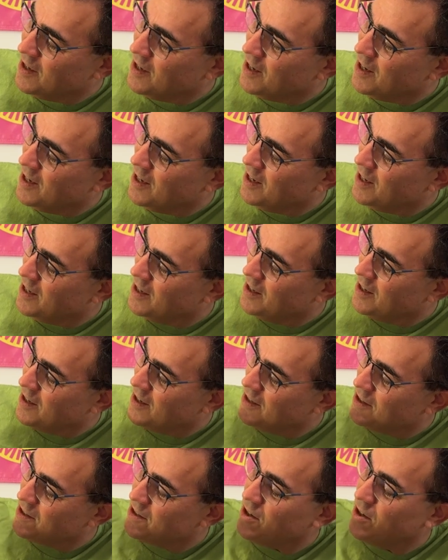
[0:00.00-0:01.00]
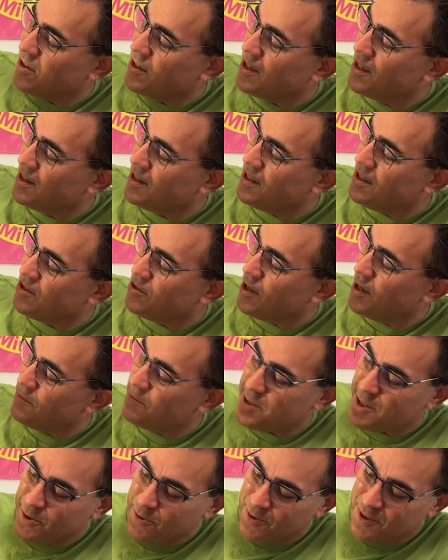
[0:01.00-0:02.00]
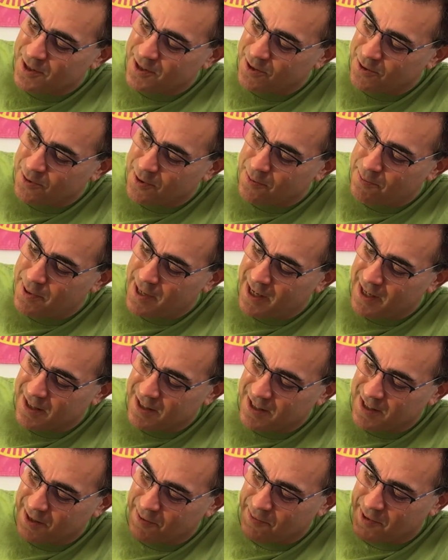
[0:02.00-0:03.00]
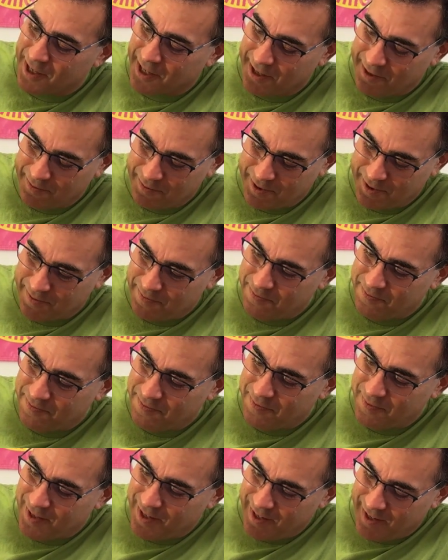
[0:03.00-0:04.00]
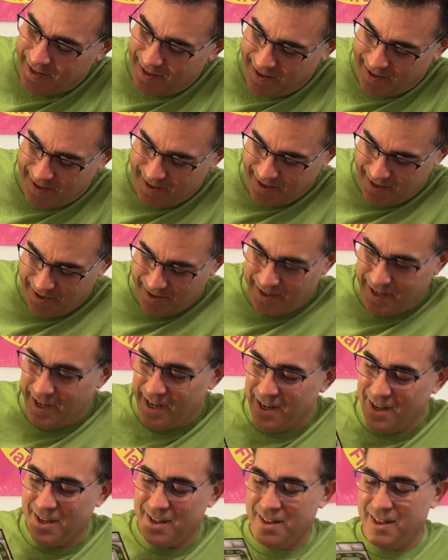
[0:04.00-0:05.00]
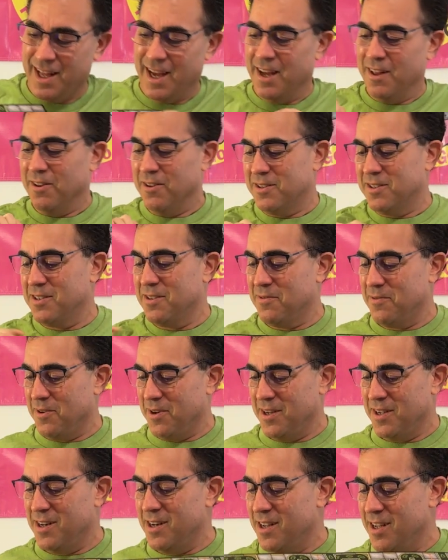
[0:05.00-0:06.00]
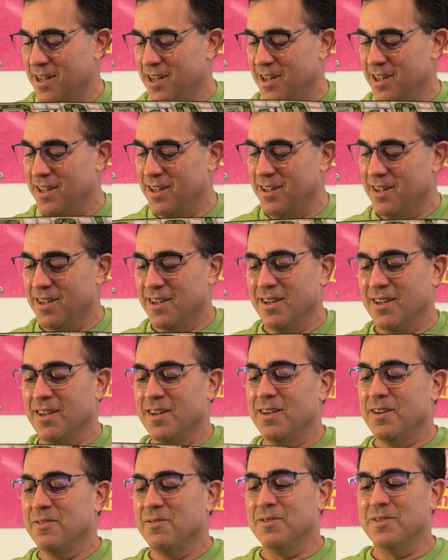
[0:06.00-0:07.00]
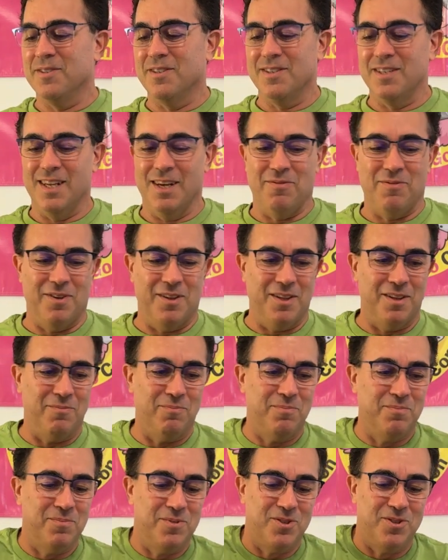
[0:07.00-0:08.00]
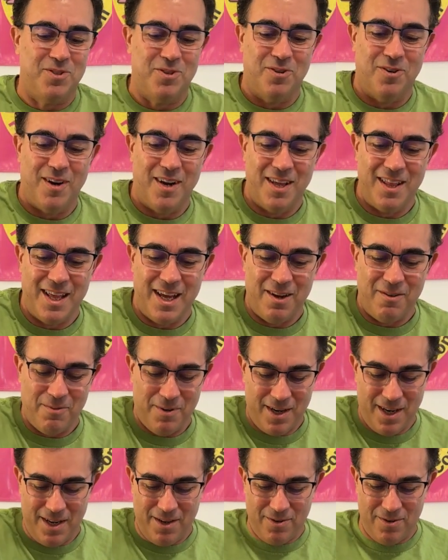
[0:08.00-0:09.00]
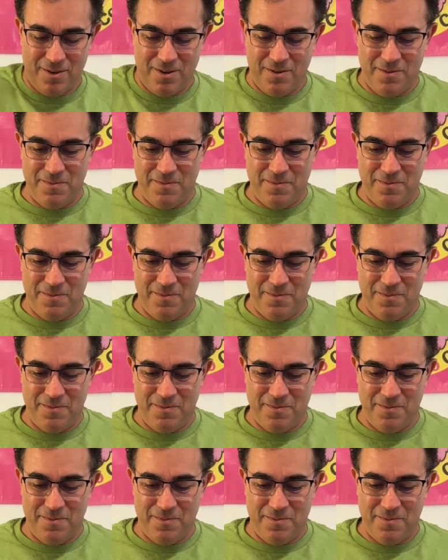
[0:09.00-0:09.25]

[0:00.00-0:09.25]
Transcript: and circuit that drops you into a pit sometimes. Okay, that looks fun. Should definitely try that one out.